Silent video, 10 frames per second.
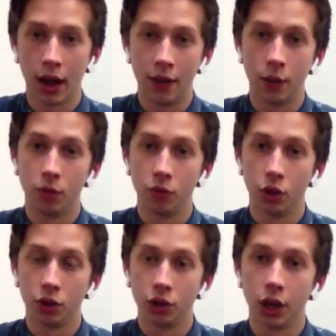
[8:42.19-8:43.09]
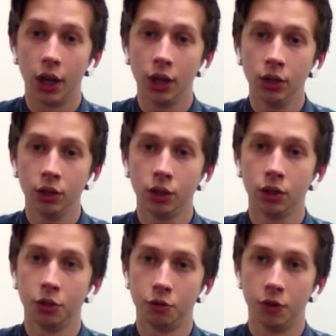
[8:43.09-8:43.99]
And then we've got a change
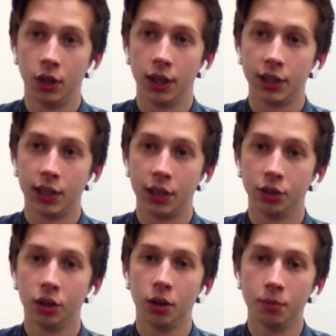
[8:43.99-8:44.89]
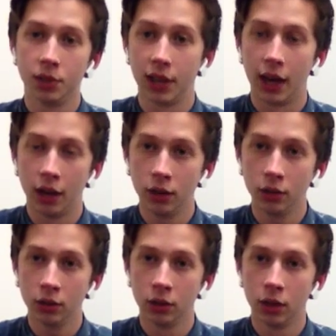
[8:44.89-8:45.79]
for the next down strum:
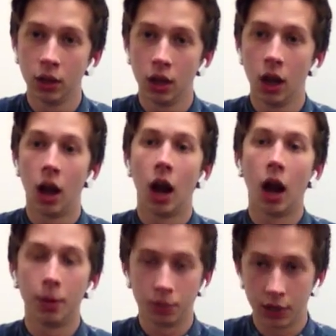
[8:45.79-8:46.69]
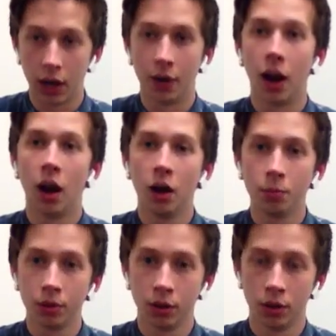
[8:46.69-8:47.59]
down, up, down,
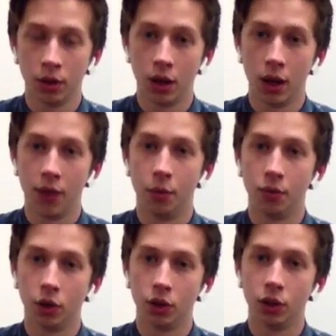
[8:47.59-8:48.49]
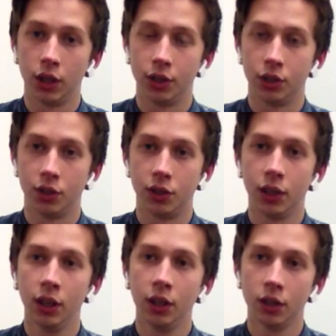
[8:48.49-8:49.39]
up. And then we've got to change to
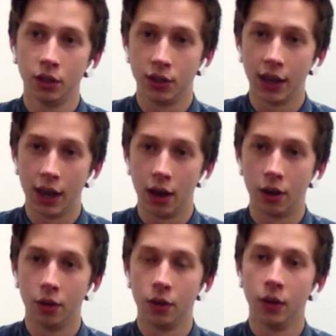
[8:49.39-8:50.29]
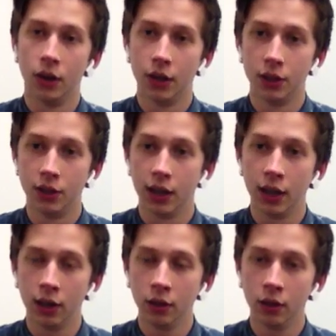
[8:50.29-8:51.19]
C: down,
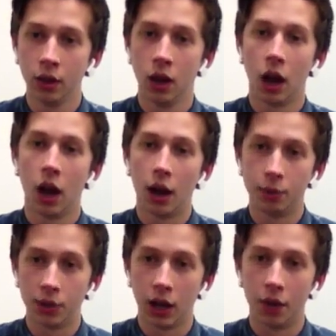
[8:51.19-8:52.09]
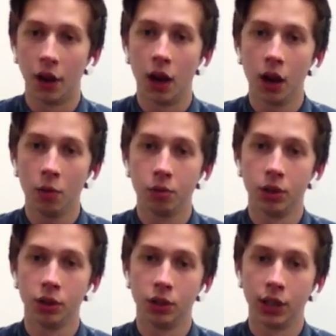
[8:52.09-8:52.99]
down, up, down, up.
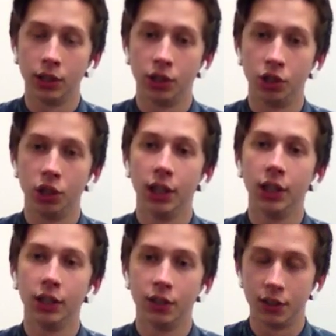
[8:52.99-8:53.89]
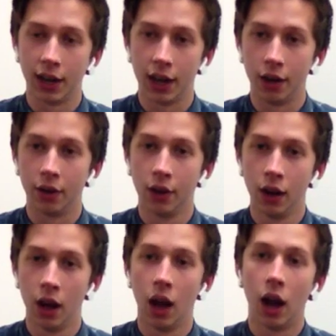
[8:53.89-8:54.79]
Change to G:
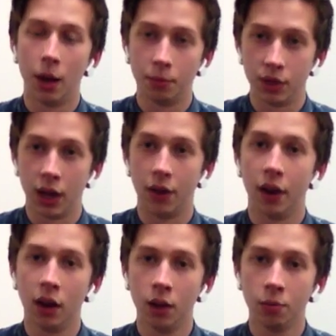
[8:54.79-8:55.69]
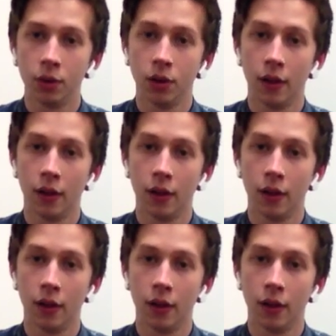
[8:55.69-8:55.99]
down, up, down, up.